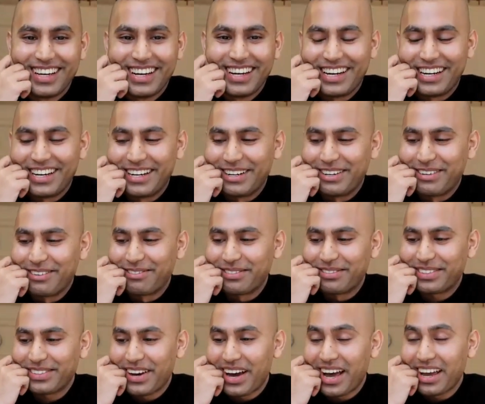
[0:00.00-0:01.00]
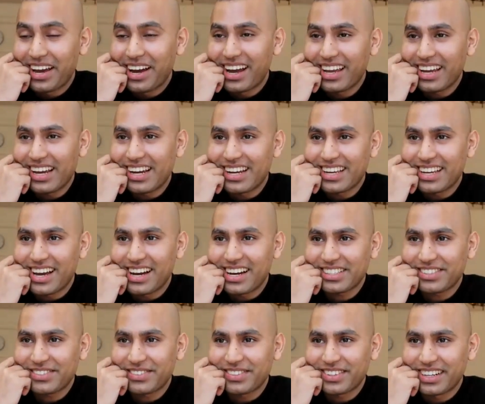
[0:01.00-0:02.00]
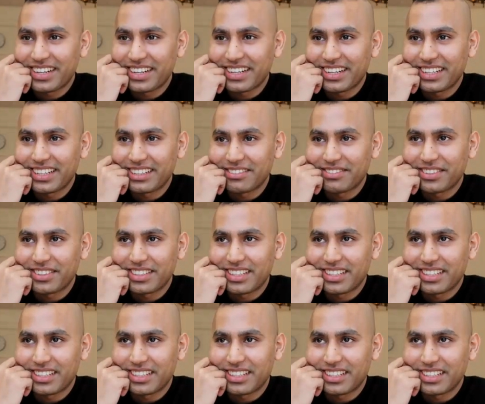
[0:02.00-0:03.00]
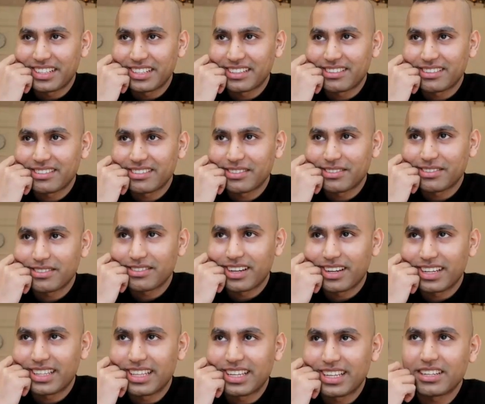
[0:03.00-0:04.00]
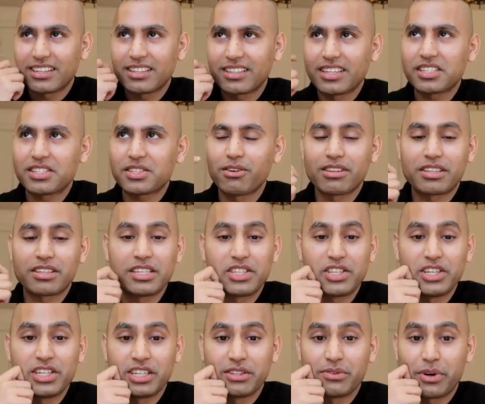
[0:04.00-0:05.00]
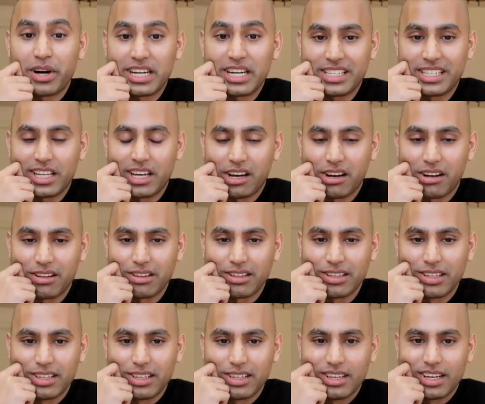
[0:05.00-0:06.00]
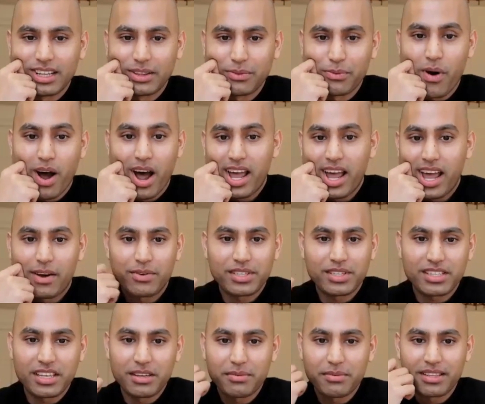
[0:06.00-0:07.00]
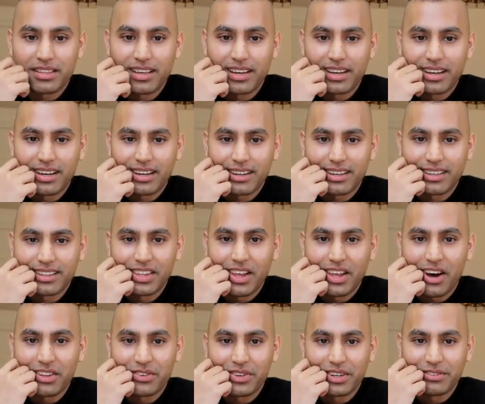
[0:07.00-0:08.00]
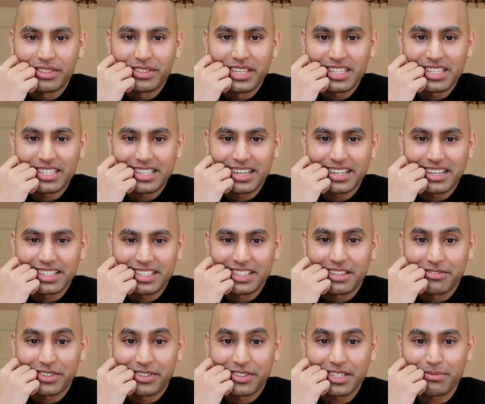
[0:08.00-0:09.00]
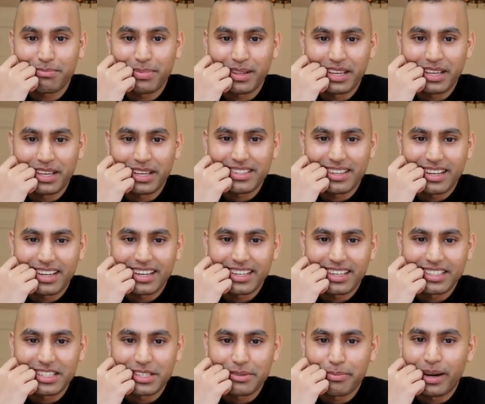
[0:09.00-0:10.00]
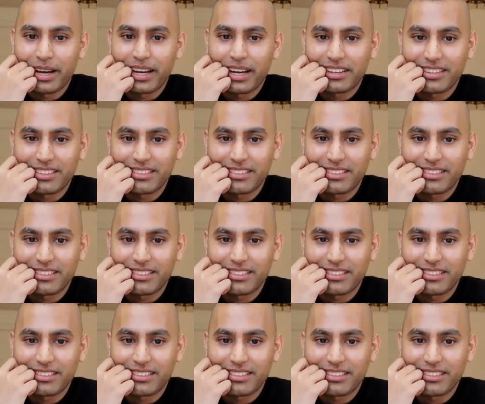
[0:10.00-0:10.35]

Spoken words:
So I asked for the, I think it is called decision rationale, and why I was given a non-refugee status in the first place, despite